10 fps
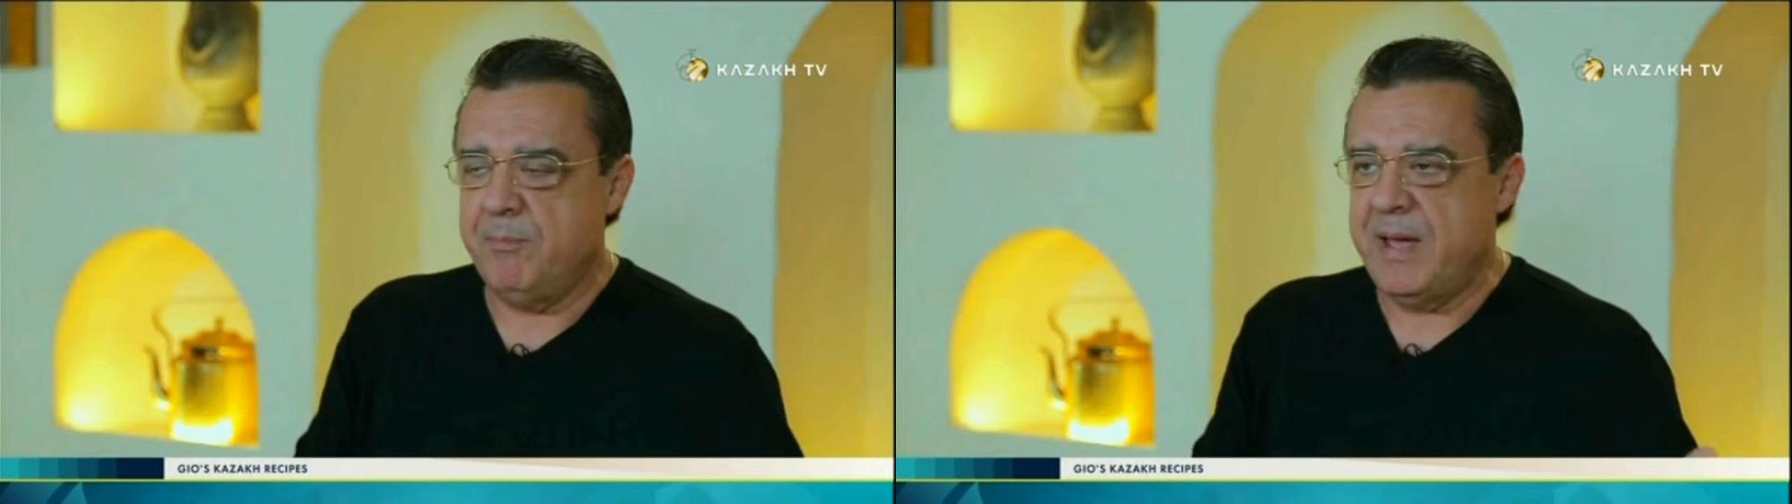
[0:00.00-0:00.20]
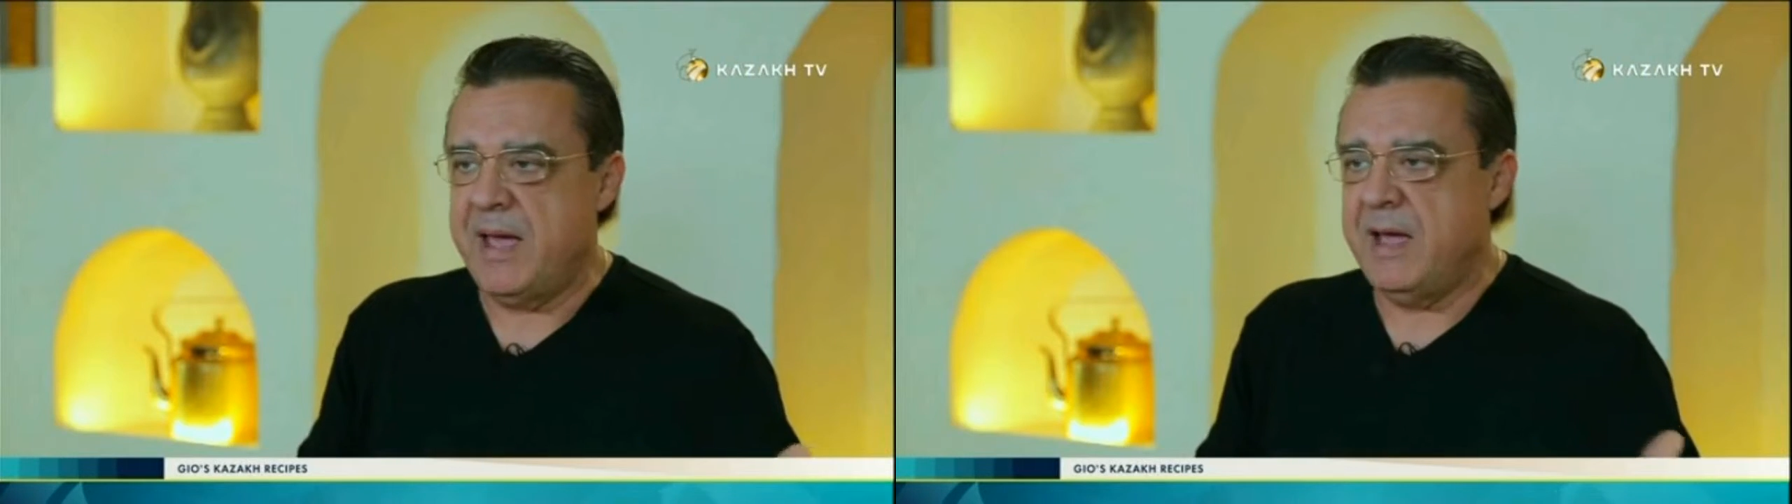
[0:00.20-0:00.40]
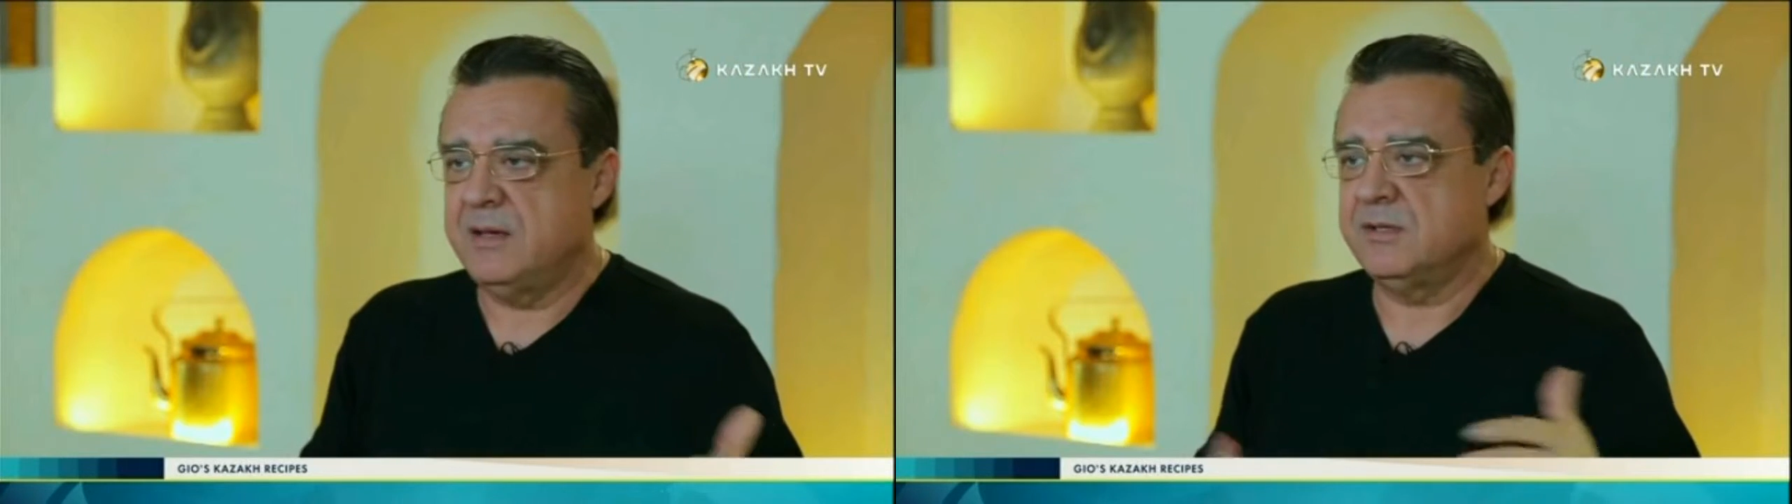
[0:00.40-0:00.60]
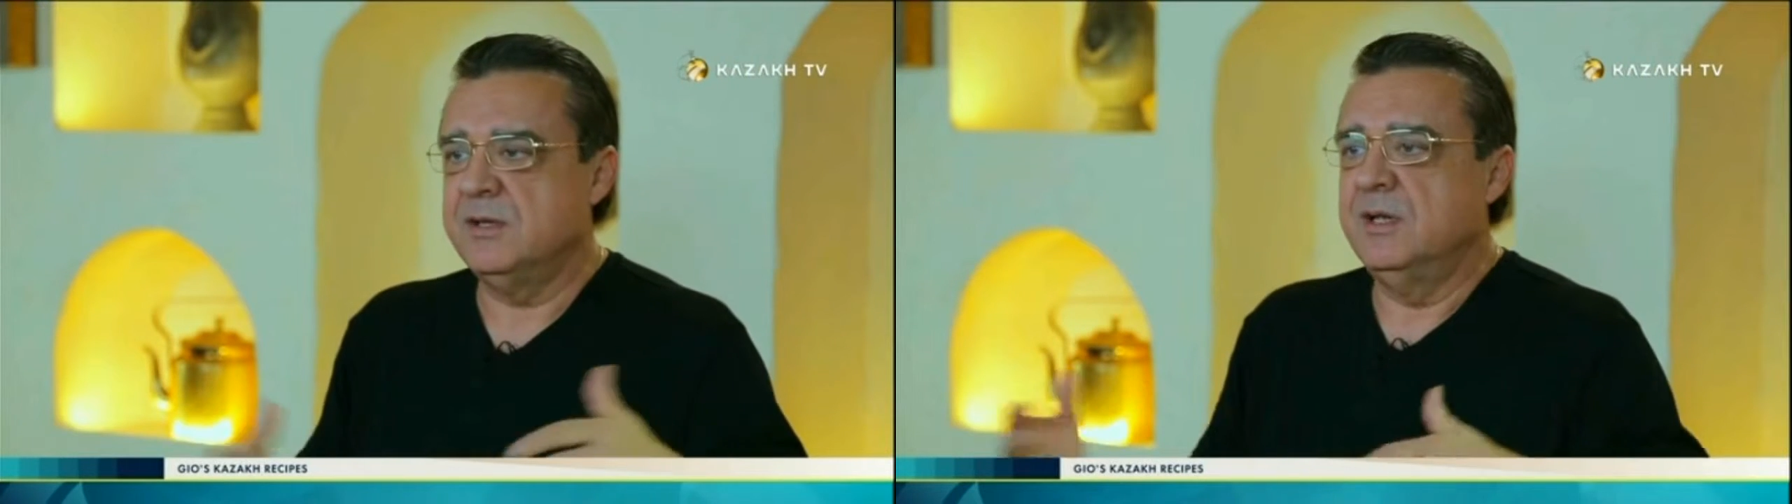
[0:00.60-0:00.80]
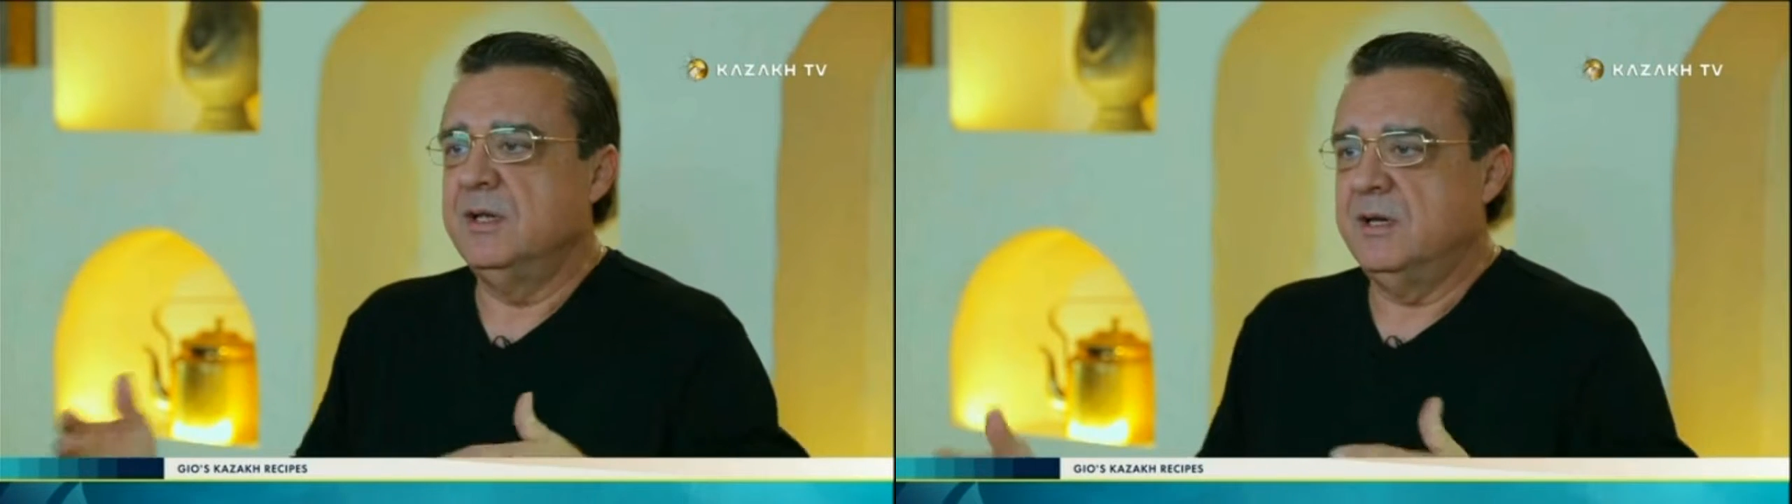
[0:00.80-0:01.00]
pans,
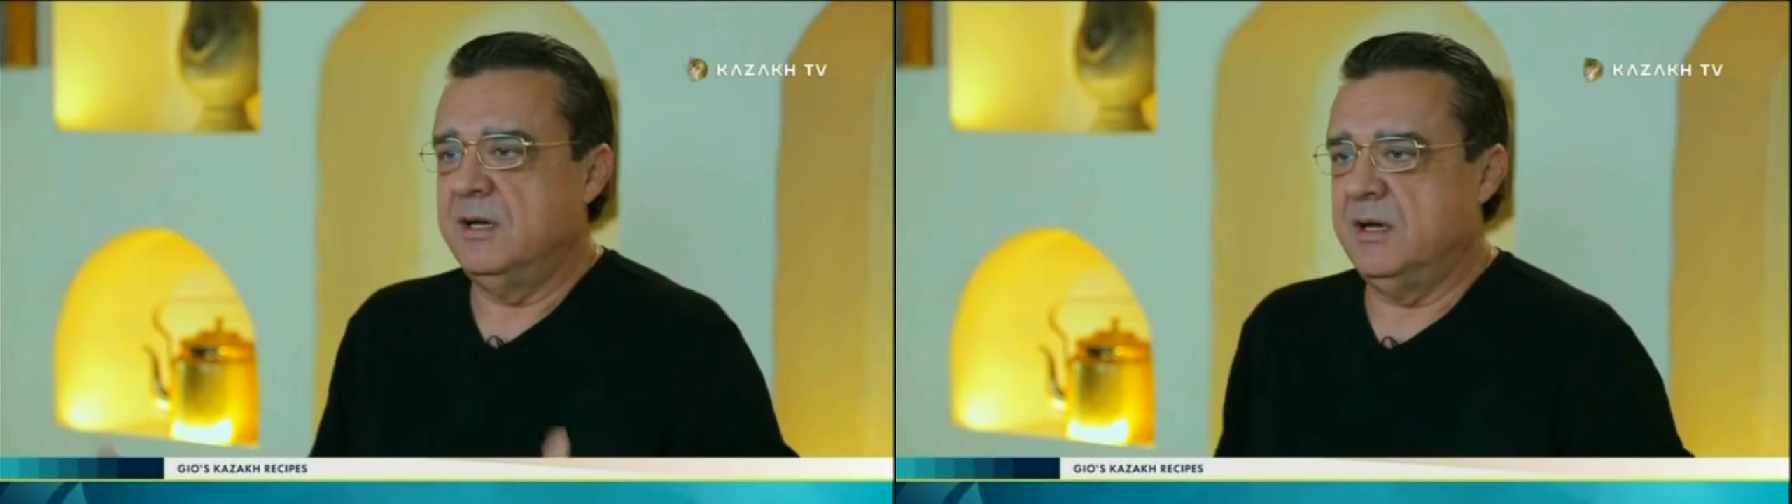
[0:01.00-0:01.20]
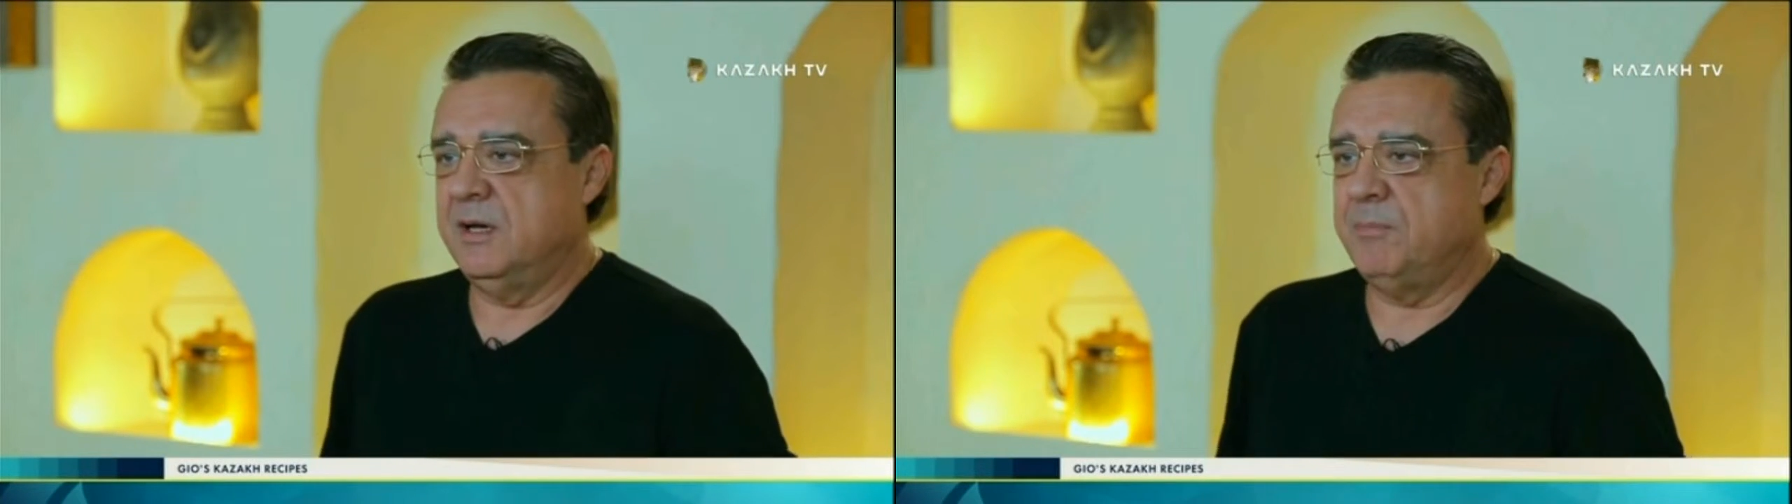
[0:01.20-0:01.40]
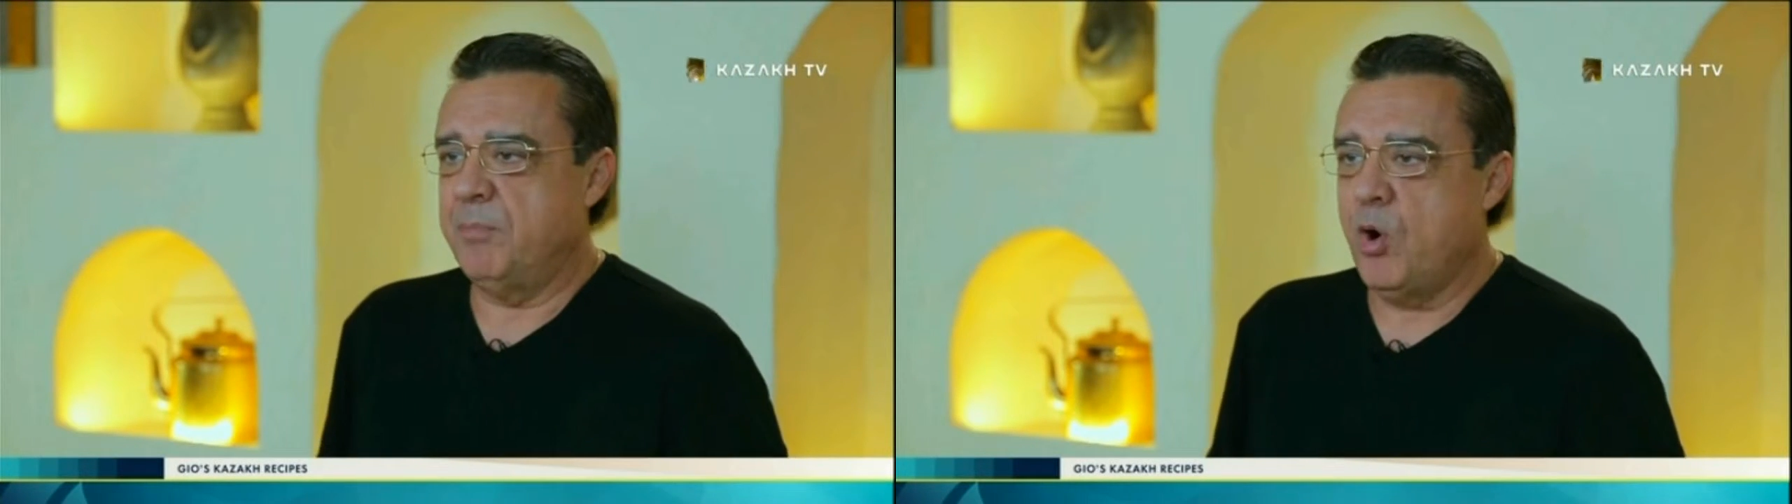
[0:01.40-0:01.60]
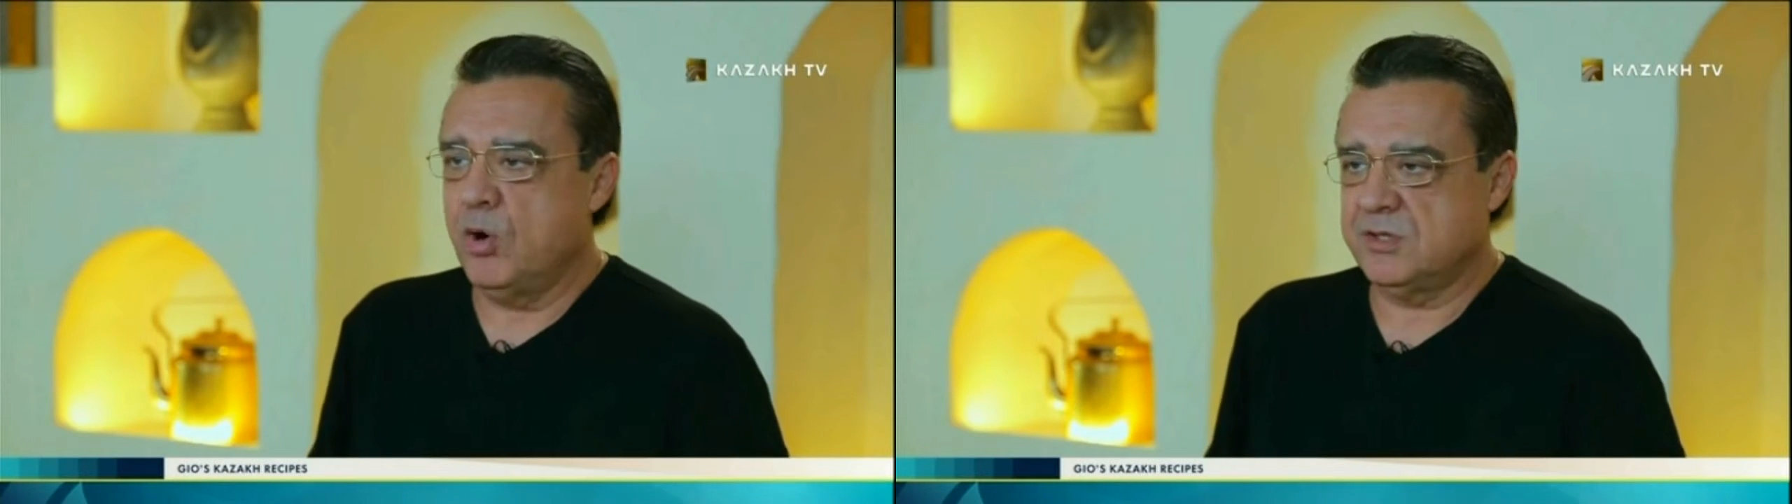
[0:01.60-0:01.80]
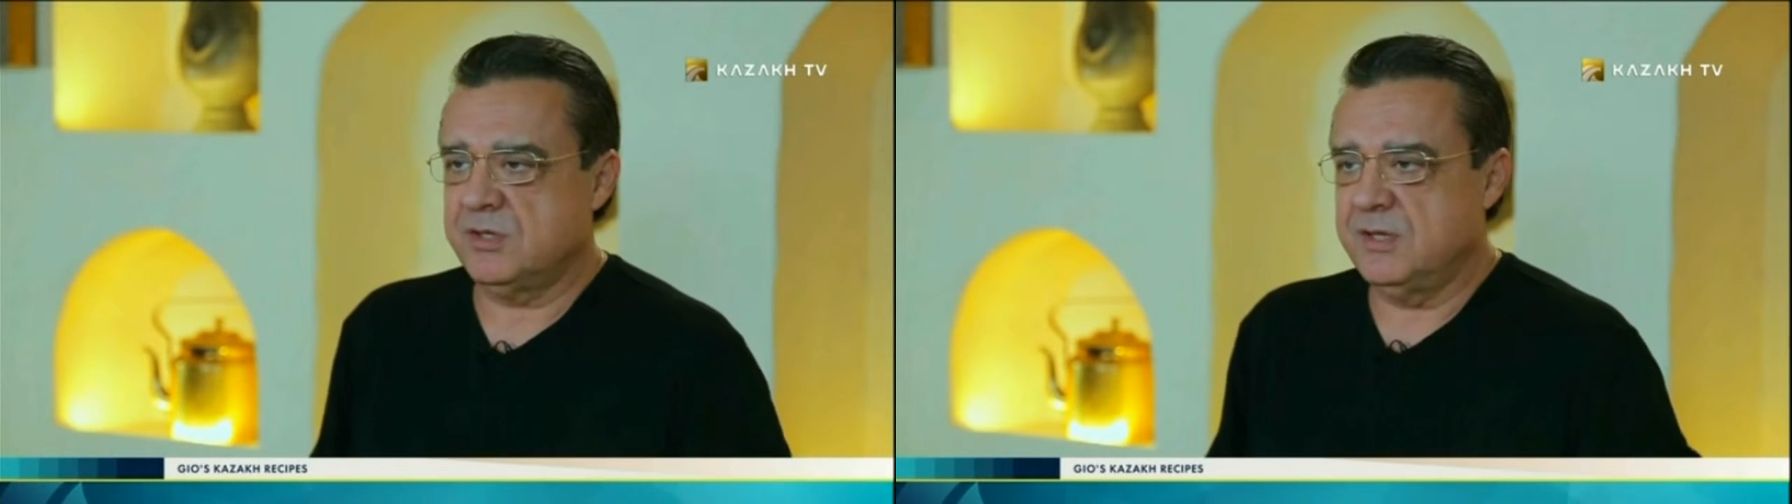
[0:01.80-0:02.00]

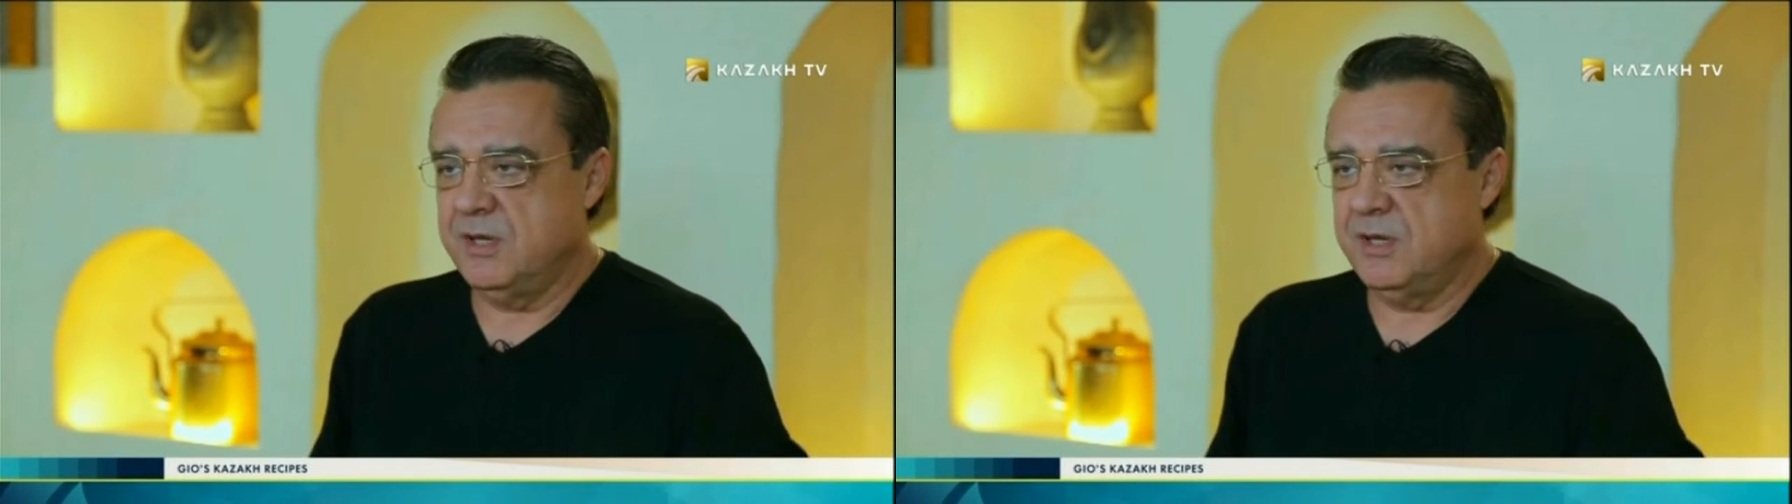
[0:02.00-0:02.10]
pots